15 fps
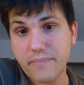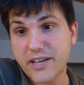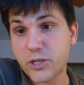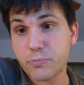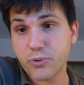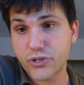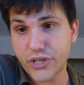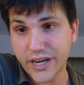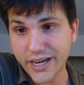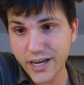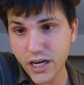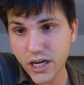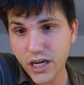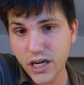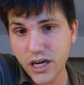is
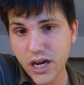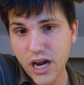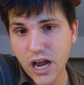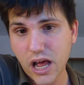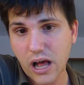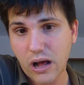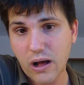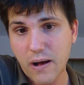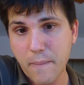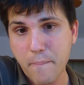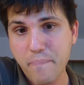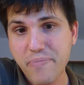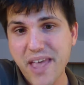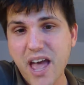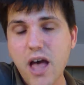presented.
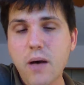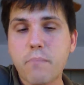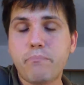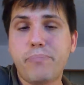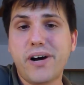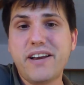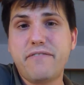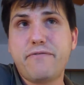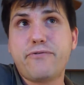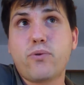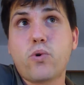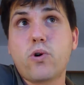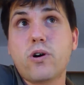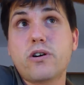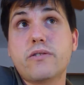But
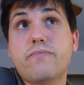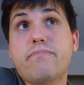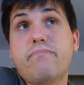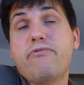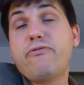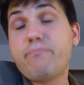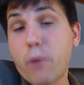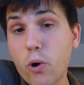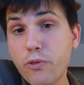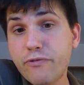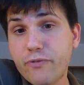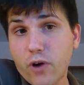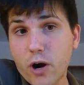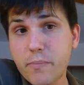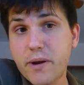for
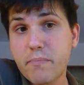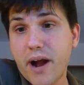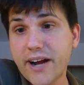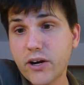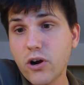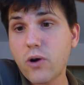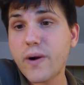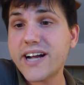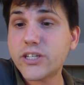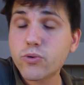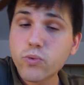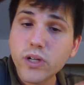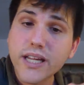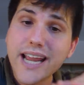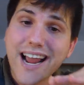both Farm and Micro,
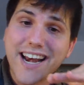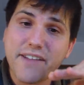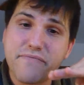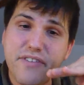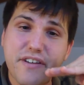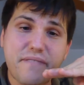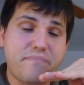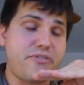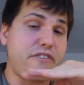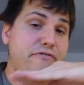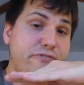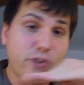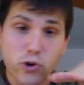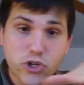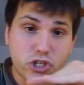it's really kind of
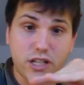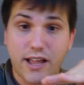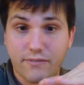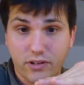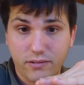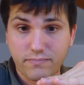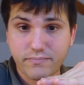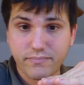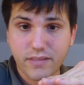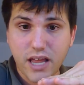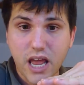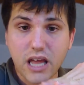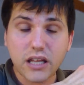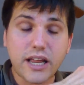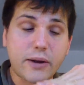the first level.
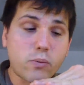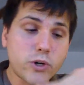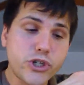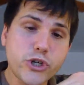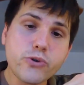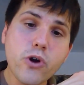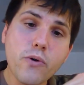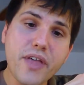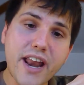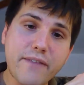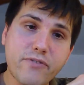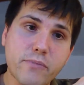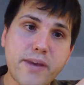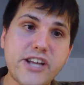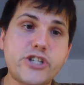Like once you know that
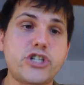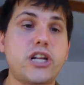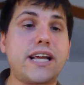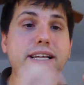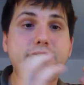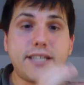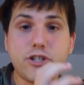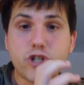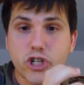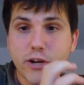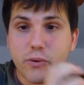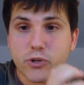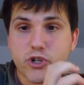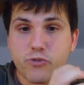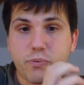information, like
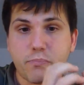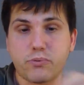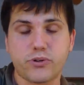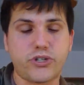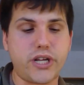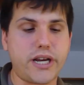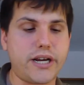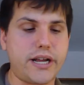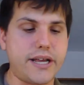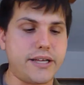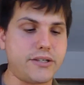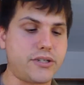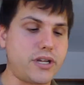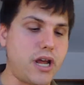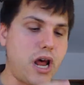essentially what you've been presented
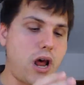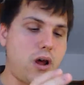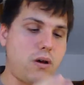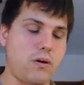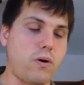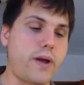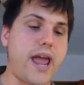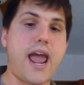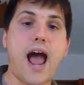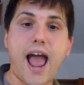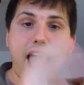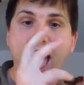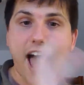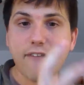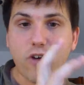is, okay, I
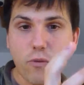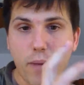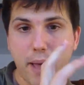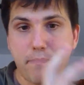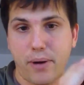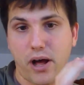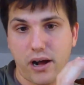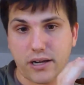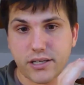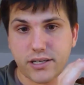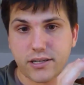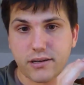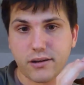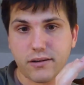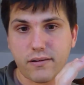have all my
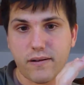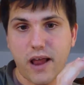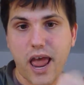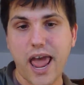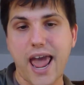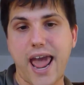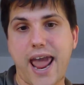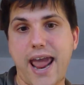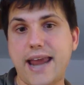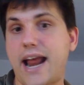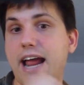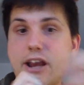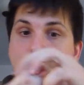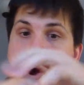bugs, and I